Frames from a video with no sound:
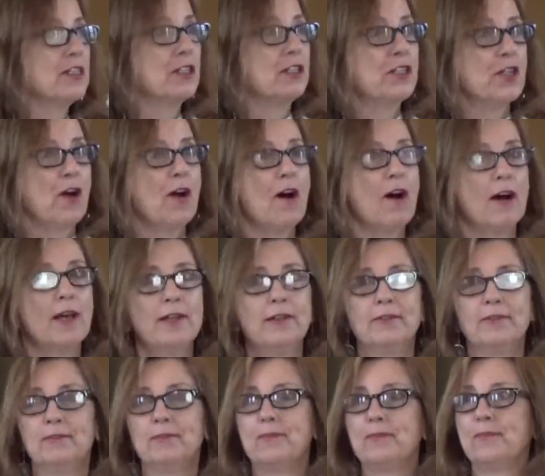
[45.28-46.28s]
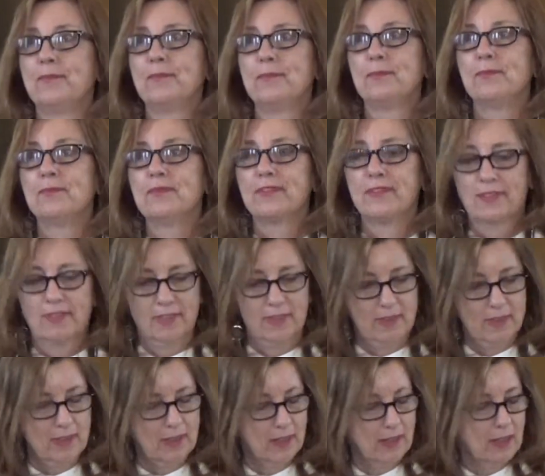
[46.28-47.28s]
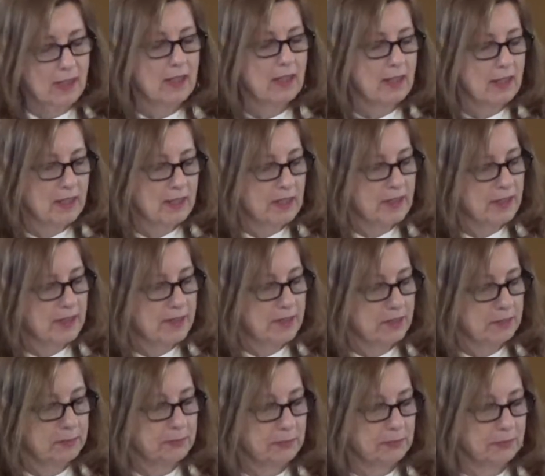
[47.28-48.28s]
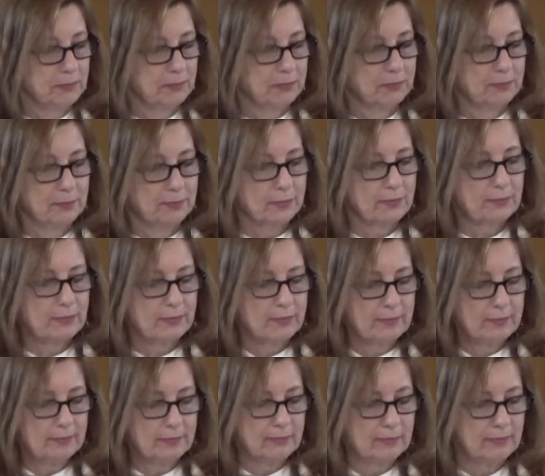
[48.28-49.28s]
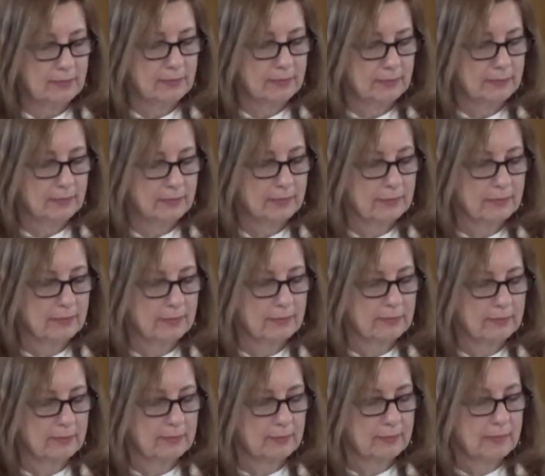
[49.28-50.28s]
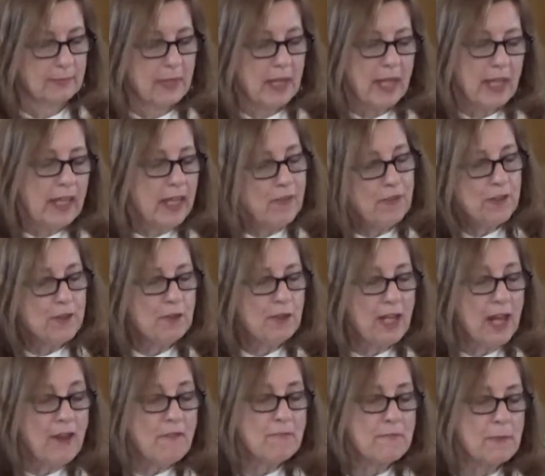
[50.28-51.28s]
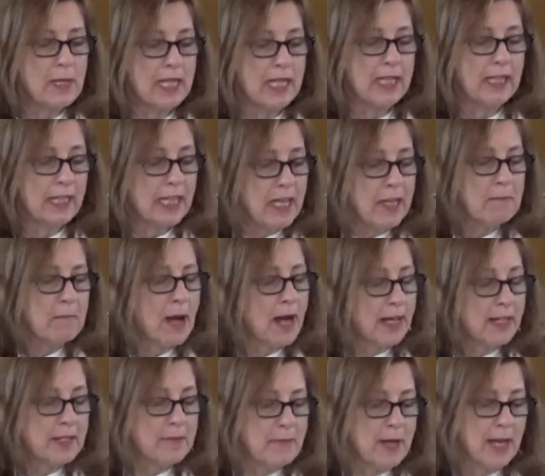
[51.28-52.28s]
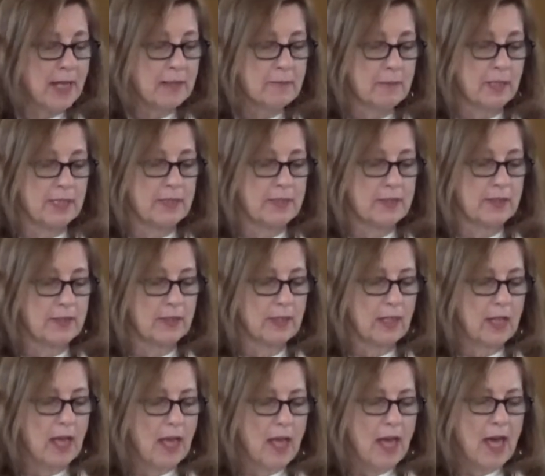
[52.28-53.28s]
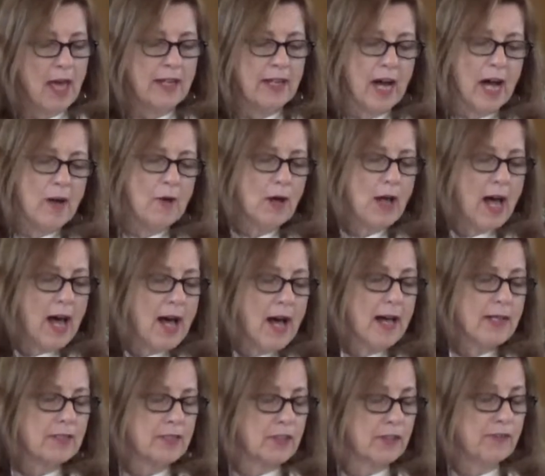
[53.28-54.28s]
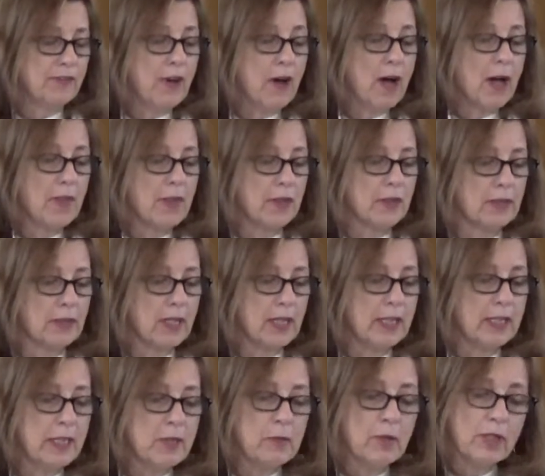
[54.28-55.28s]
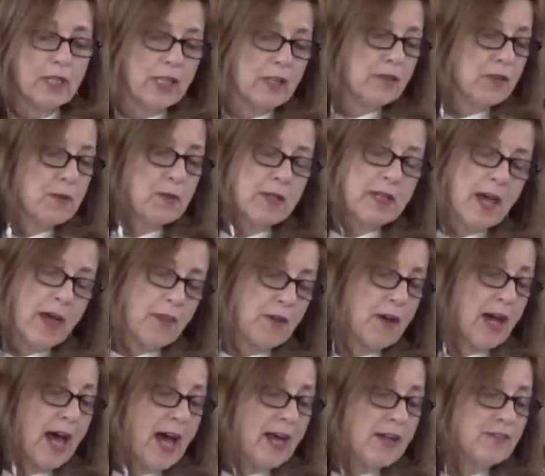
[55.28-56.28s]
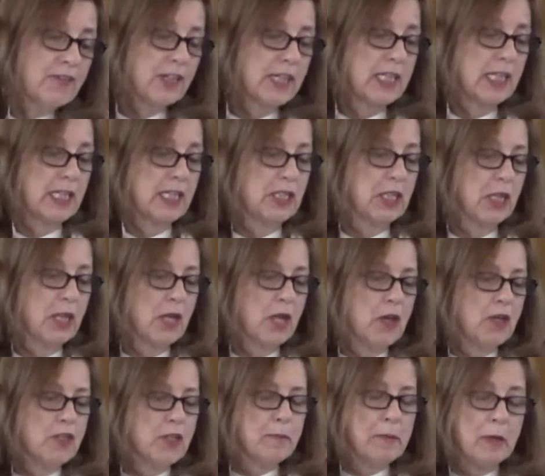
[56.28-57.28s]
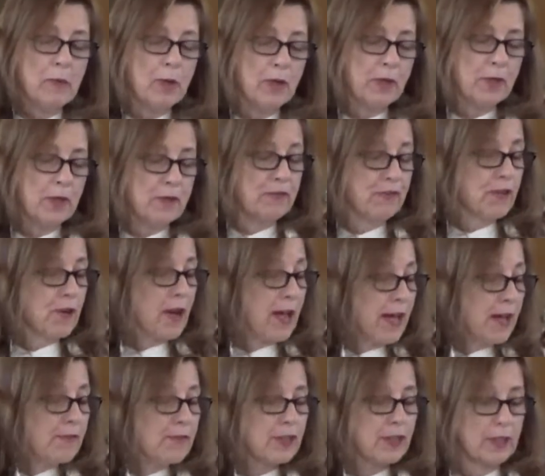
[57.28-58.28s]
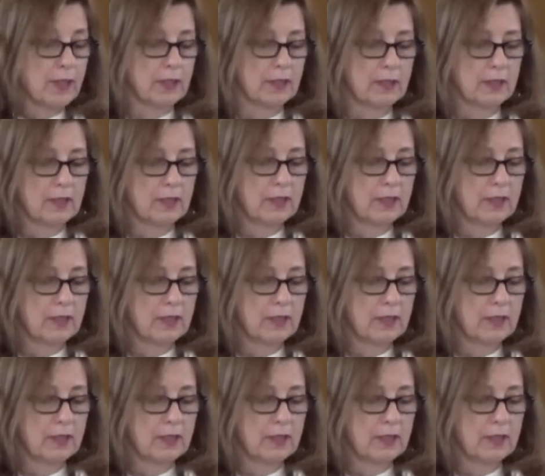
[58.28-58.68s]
to John. If you love me, keep my commandments, and I will ask the Father, and he will give you another advocate to be with you forever.